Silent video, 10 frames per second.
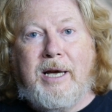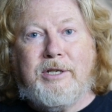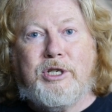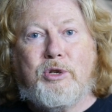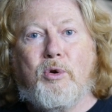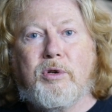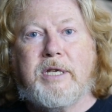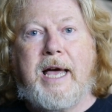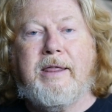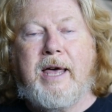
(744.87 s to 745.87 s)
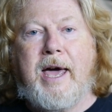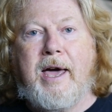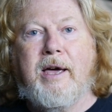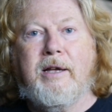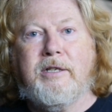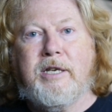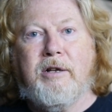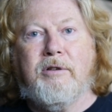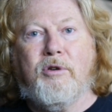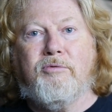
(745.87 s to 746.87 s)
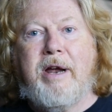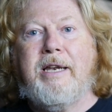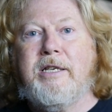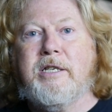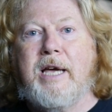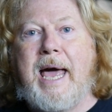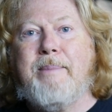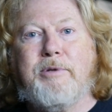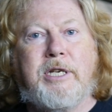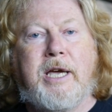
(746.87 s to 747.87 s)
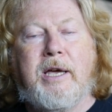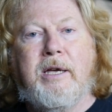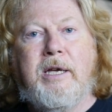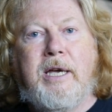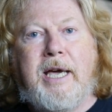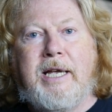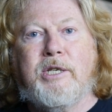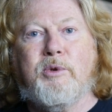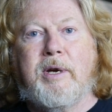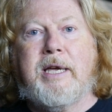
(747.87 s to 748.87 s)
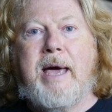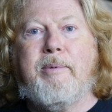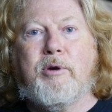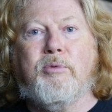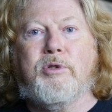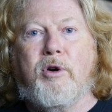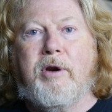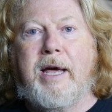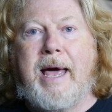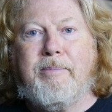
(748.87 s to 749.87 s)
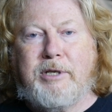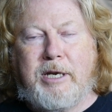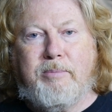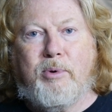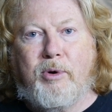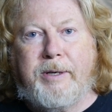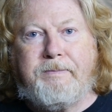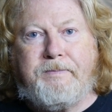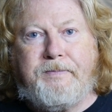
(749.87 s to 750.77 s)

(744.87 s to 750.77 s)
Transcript: and stores that there until you're ready to empty it into a chemical toilet emptying point.